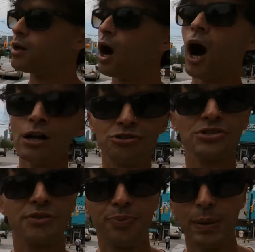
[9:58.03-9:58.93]

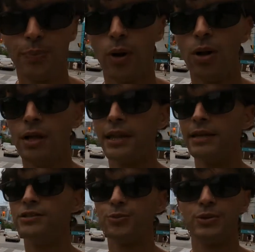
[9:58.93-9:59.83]
hundreds of people that
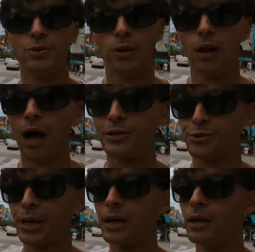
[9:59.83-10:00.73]
need to be doing
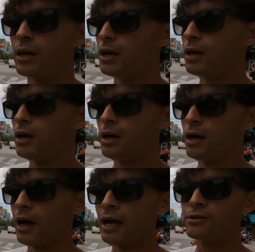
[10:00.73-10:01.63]
laundry
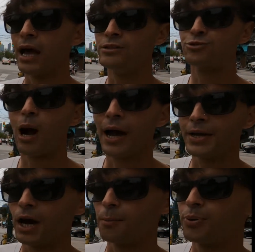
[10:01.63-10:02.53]
and
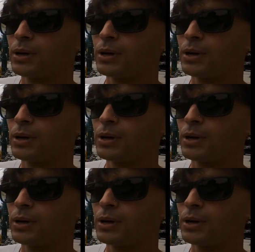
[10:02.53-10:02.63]
drying up.